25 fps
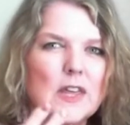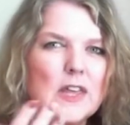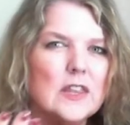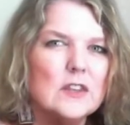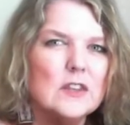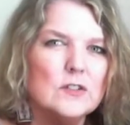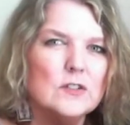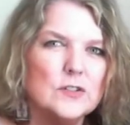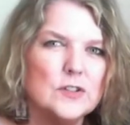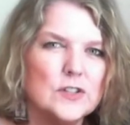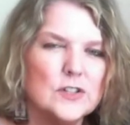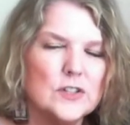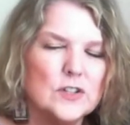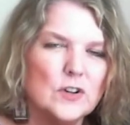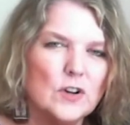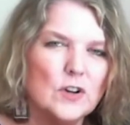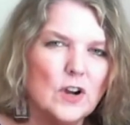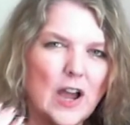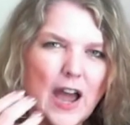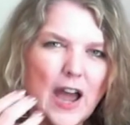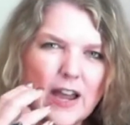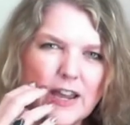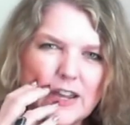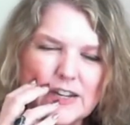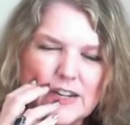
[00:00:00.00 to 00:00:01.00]
there's this
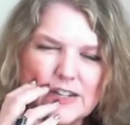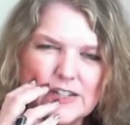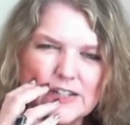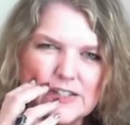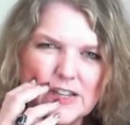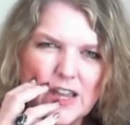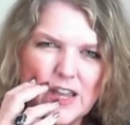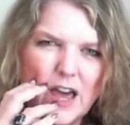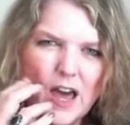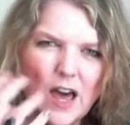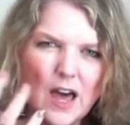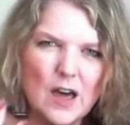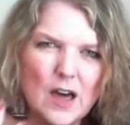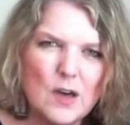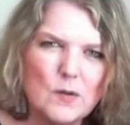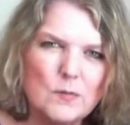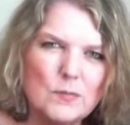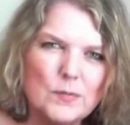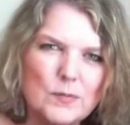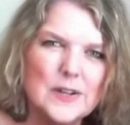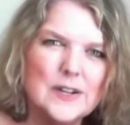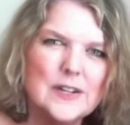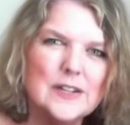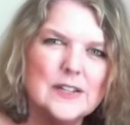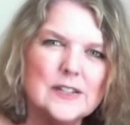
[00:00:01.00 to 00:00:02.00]
crack in his cup.
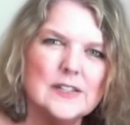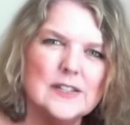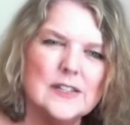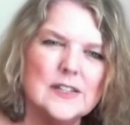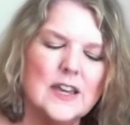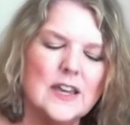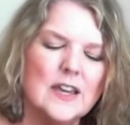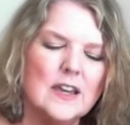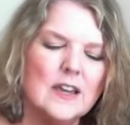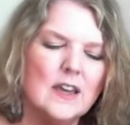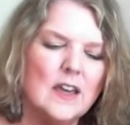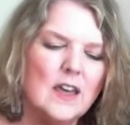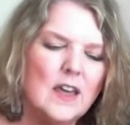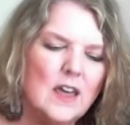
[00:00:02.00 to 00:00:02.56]
And it's like,